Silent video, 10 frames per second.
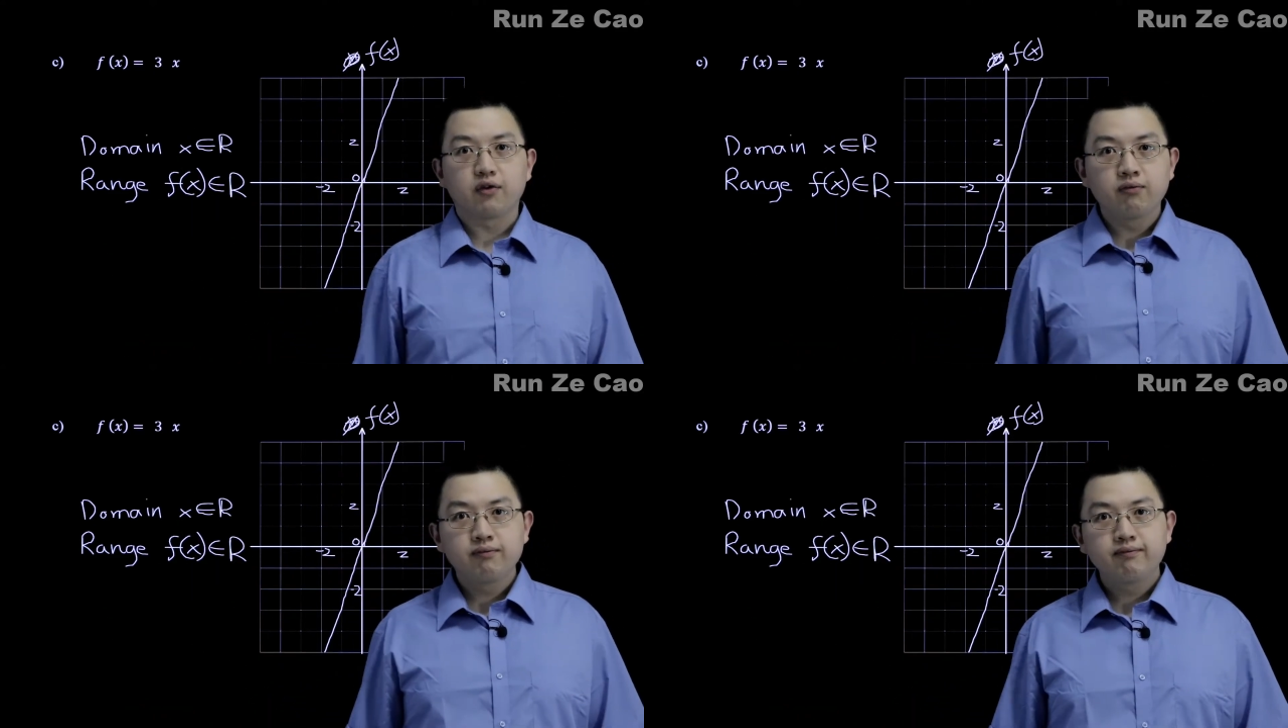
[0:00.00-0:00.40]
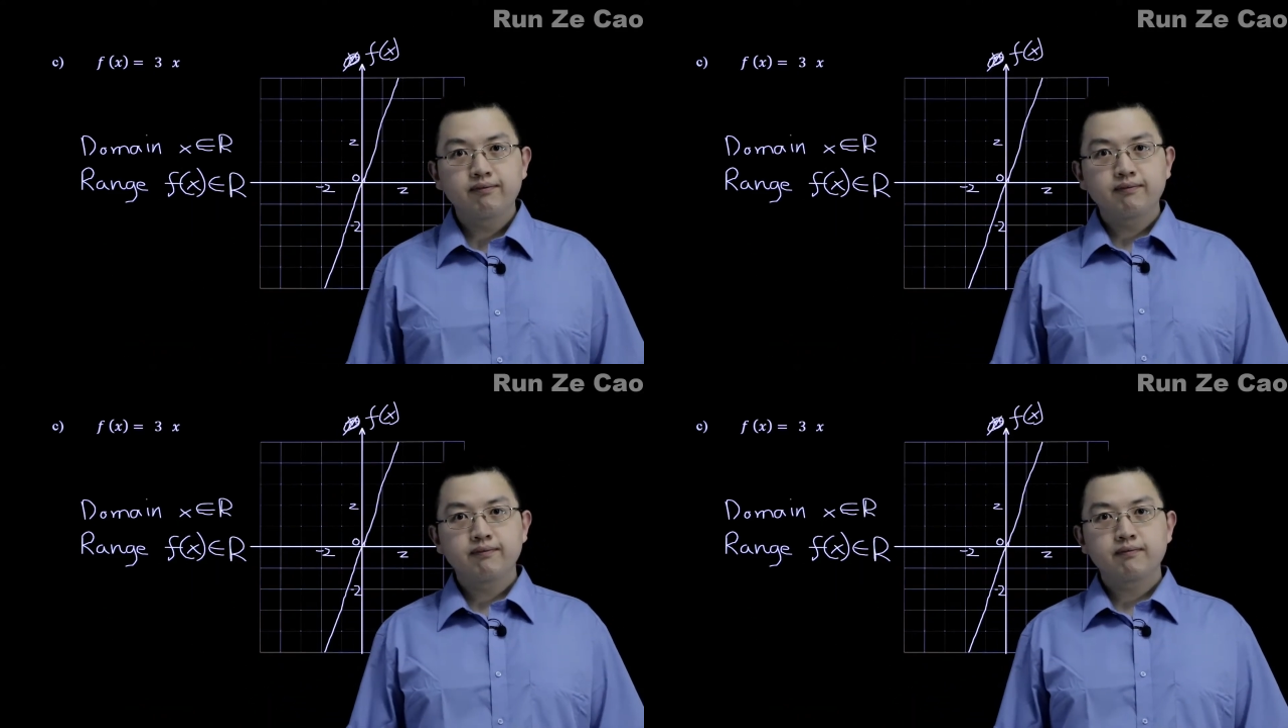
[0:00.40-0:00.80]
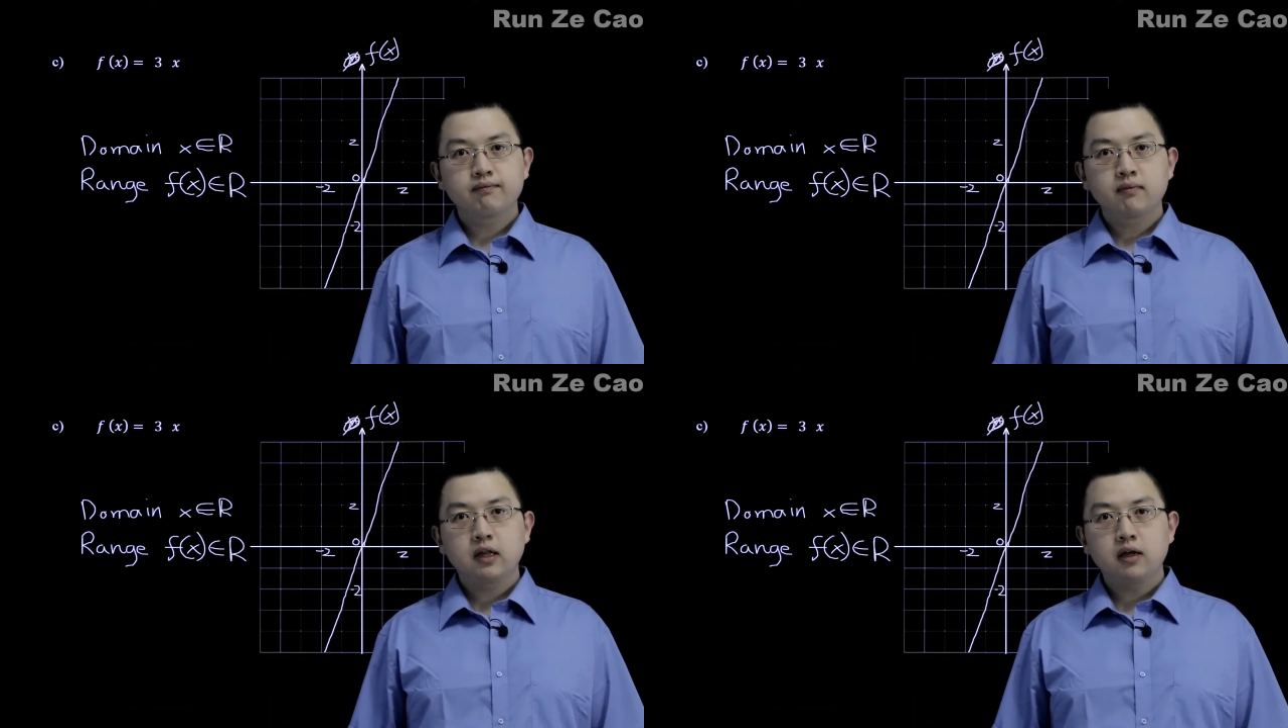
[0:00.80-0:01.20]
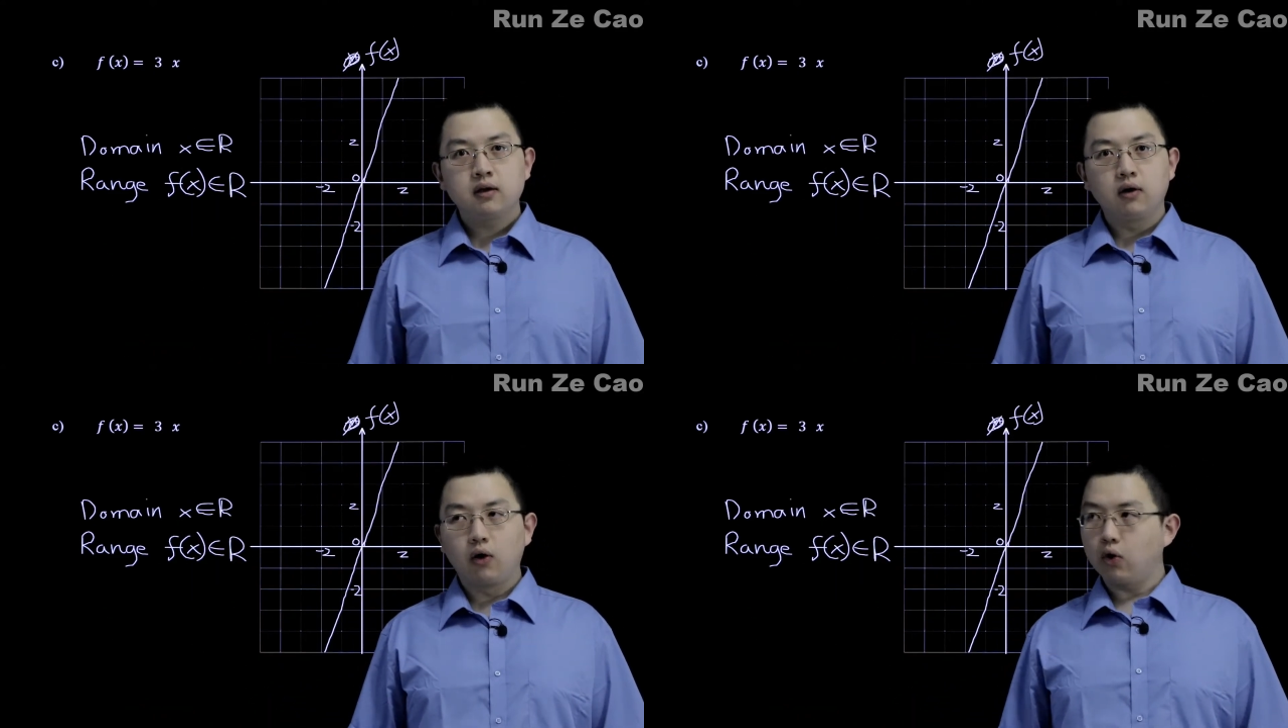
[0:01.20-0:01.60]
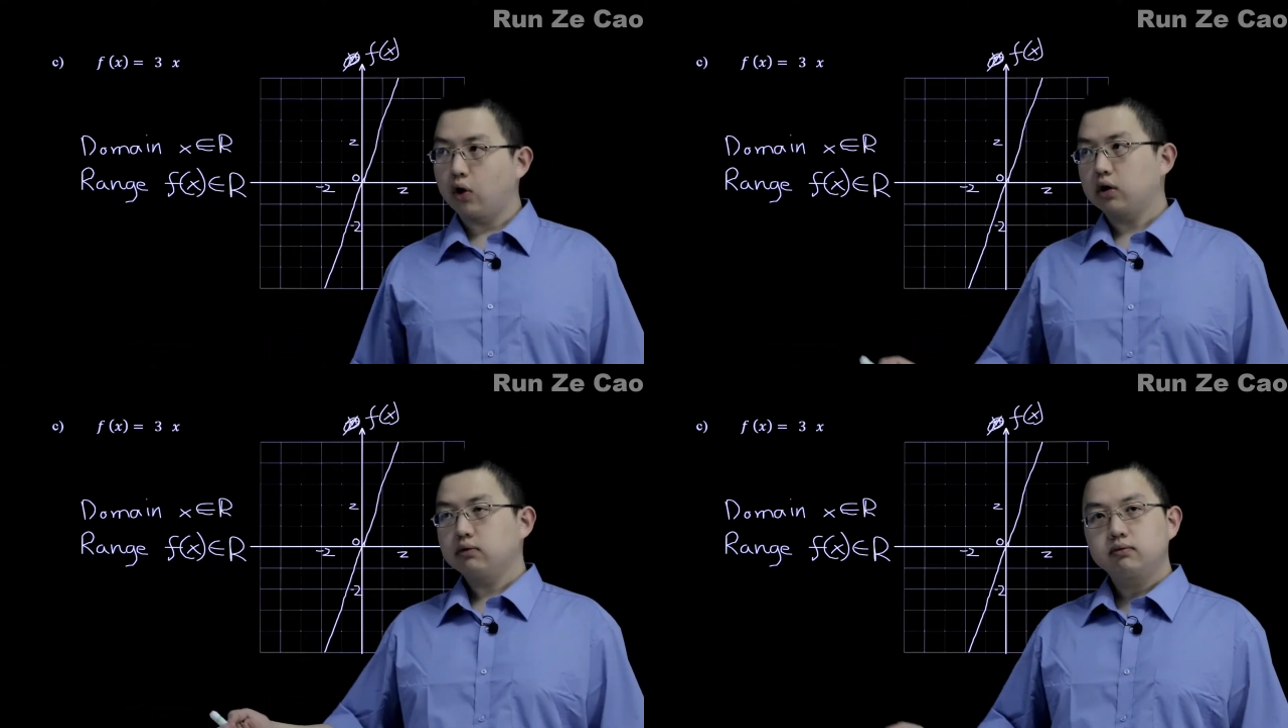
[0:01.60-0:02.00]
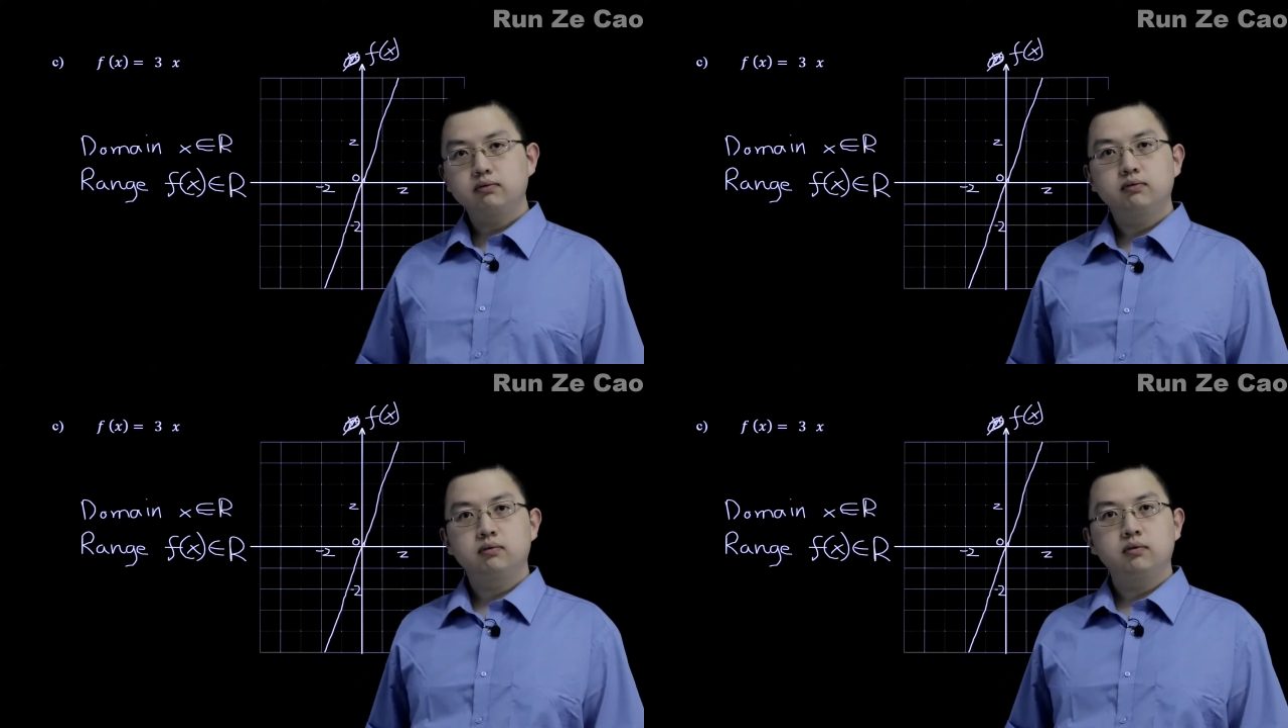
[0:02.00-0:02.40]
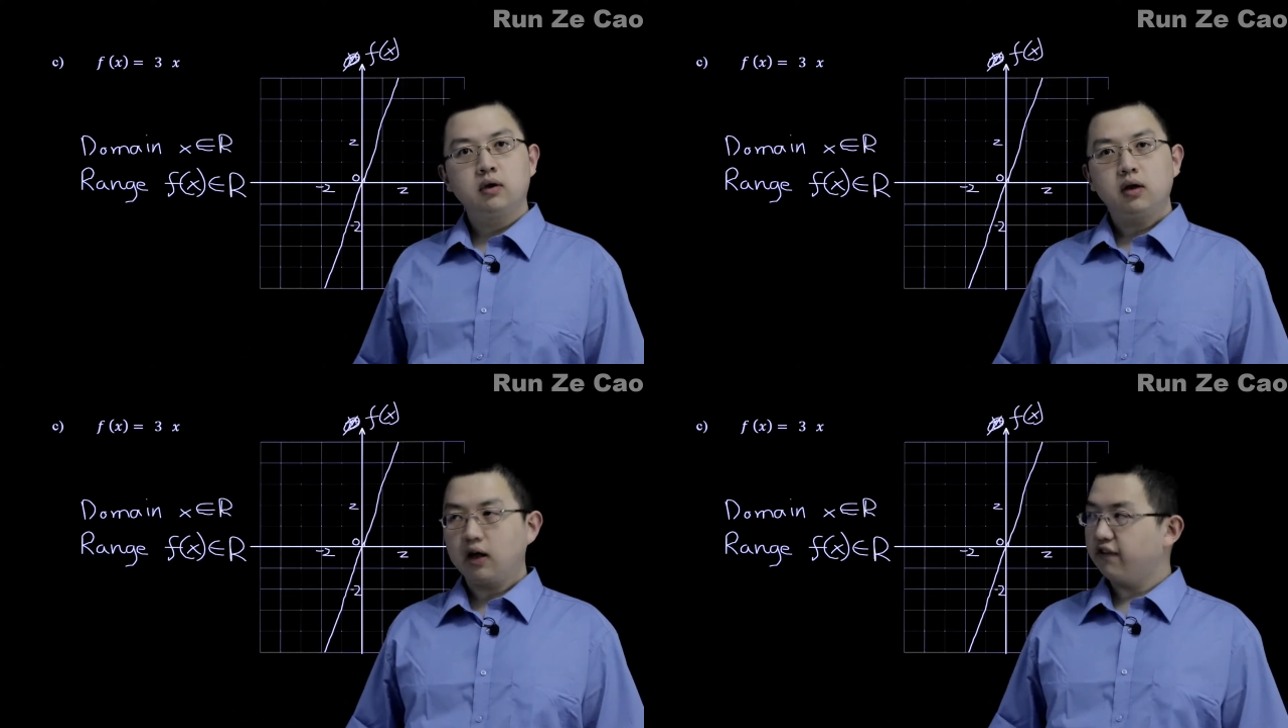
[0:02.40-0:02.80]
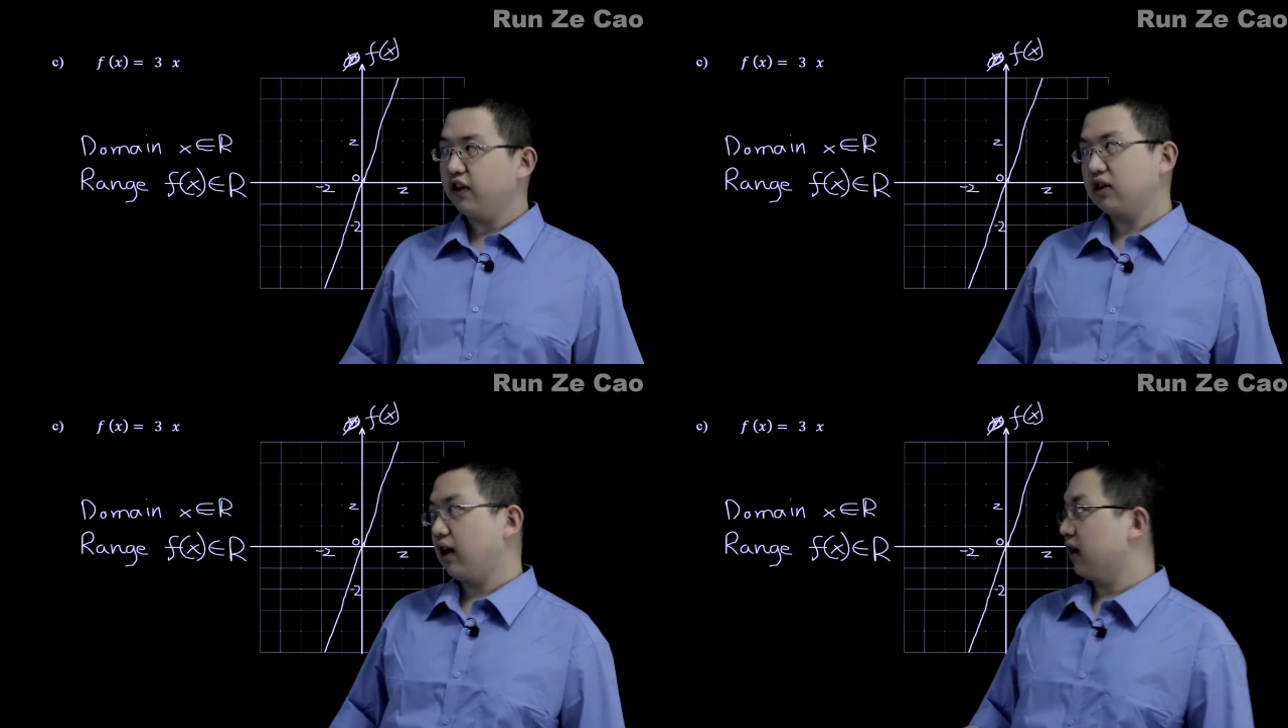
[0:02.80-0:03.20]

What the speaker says: you. Or, if it's